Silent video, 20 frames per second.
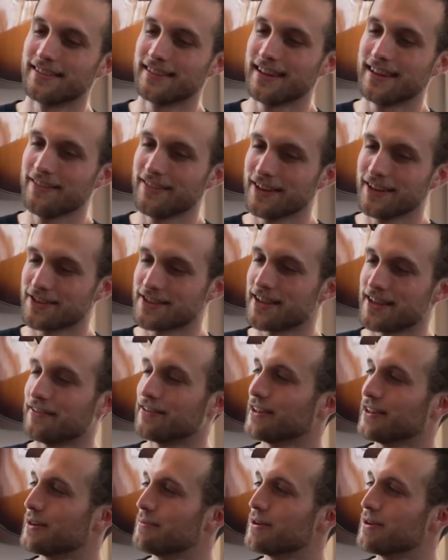giving yourself a
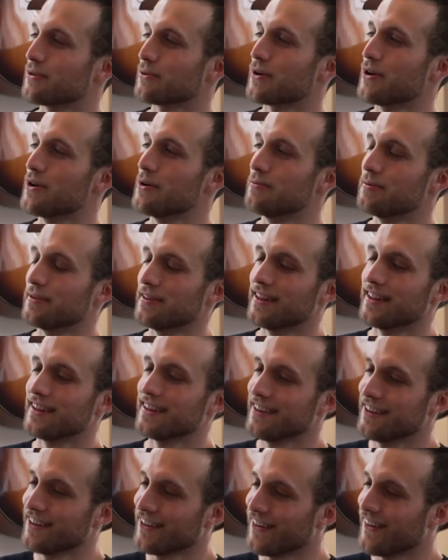little bit of rope and
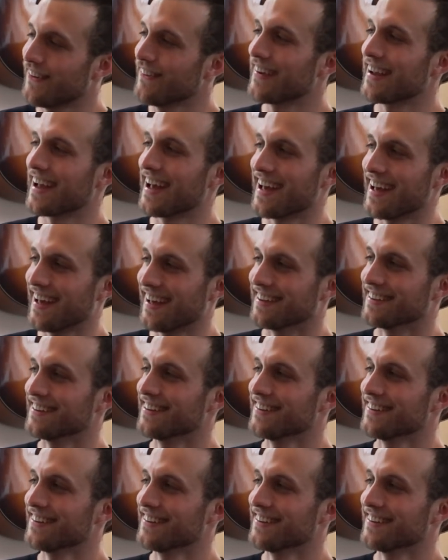like, you're okay.